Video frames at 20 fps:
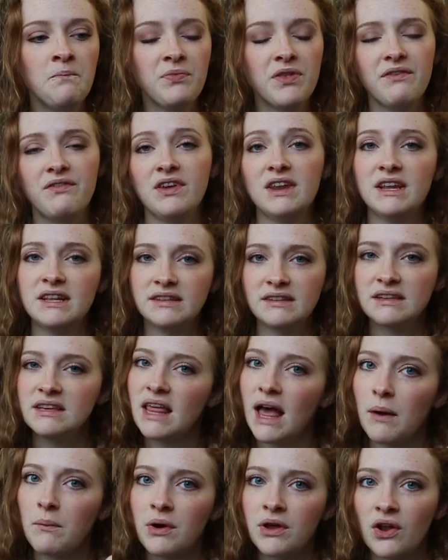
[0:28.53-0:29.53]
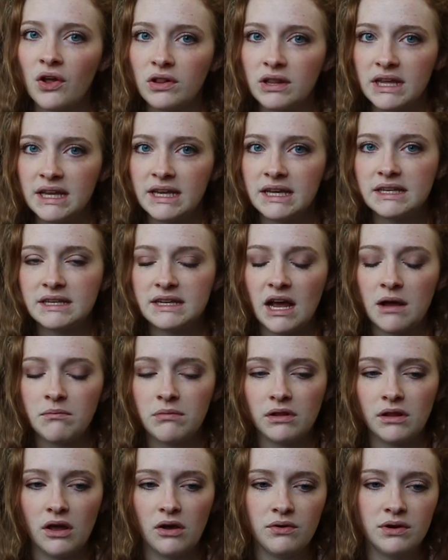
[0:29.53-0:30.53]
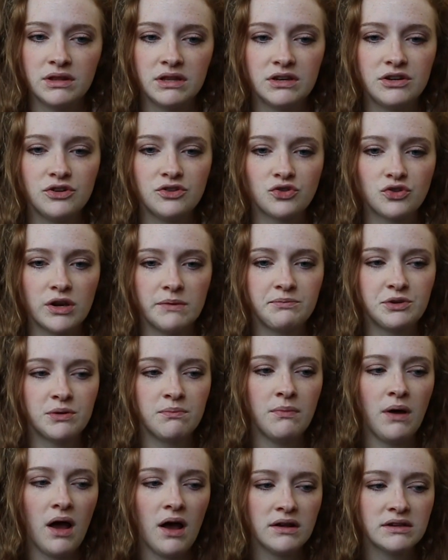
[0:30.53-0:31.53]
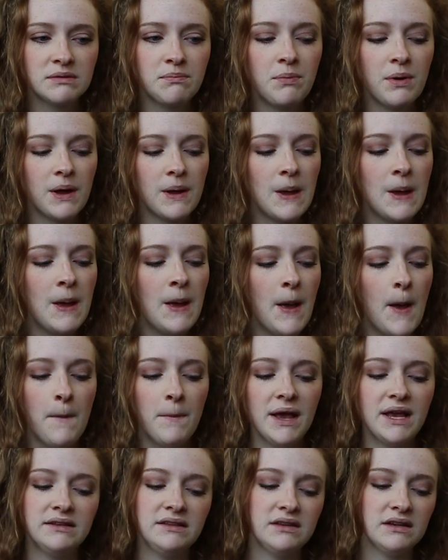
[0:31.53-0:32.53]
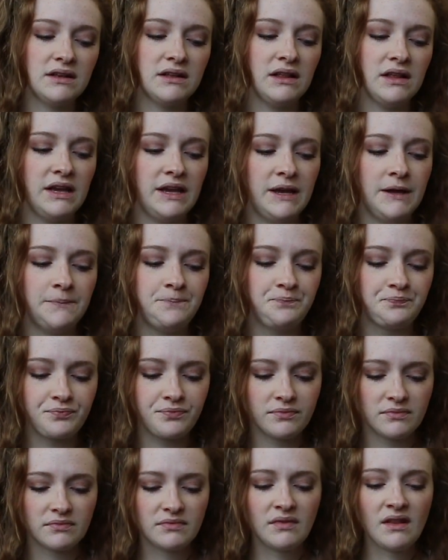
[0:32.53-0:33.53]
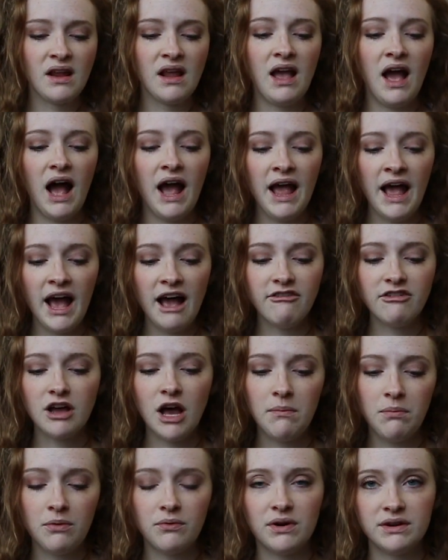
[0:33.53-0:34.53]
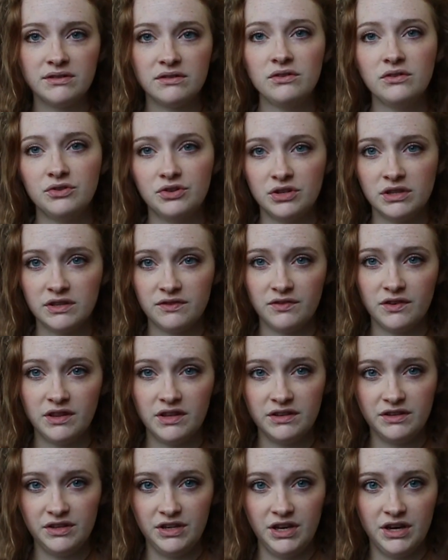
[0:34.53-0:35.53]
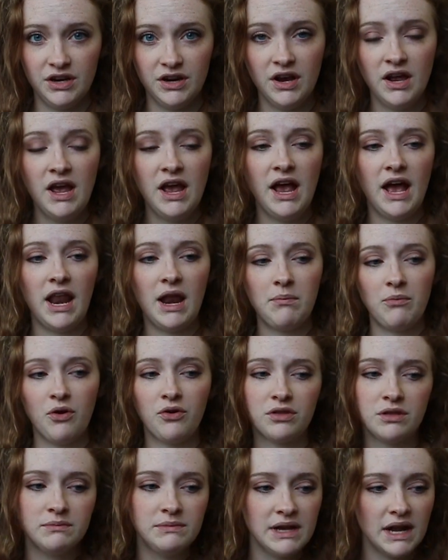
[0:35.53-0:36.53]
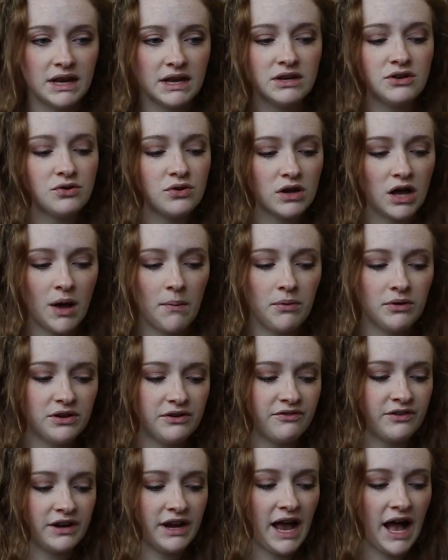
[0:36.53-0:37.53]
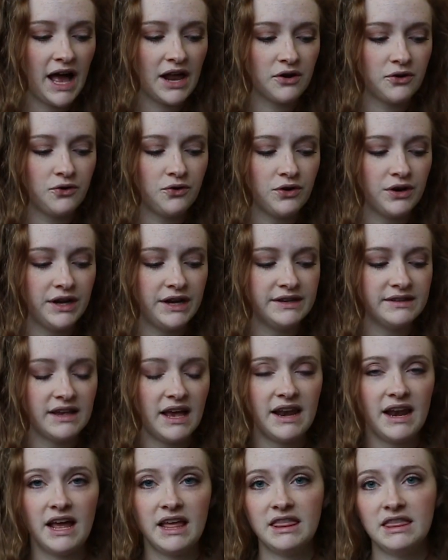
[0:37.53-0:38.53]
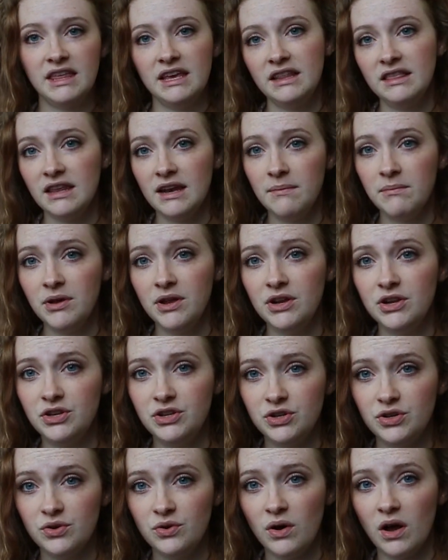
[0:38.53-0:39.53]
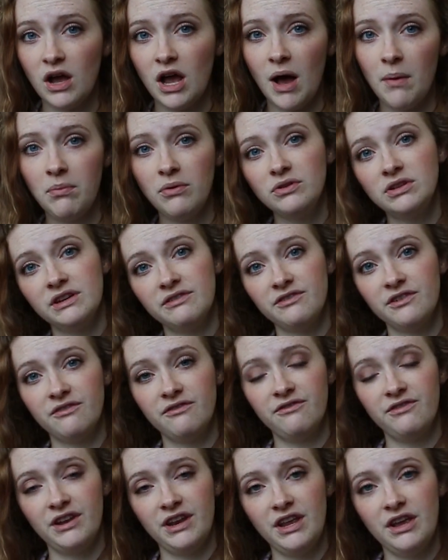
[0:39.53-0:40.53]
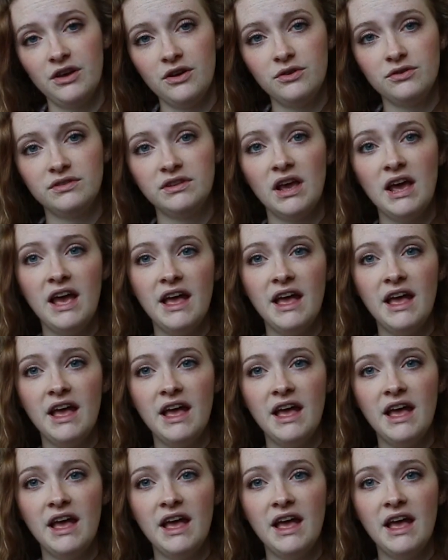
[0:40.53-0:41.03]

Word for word: If you didn't see that one, I'll link it down below in the description box, but basically I have a couple resolutions for this year and I broke them down into a couple different categories, and I think that I'm gonna do a couple different videos